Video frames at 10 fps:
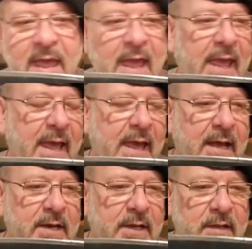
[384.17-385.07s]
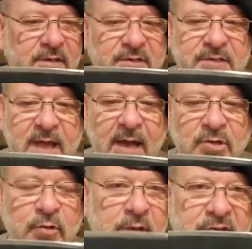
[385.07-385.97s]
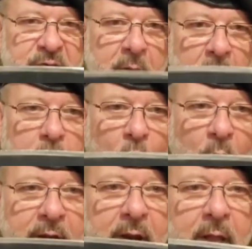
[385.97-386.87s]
And this is actually the spear point,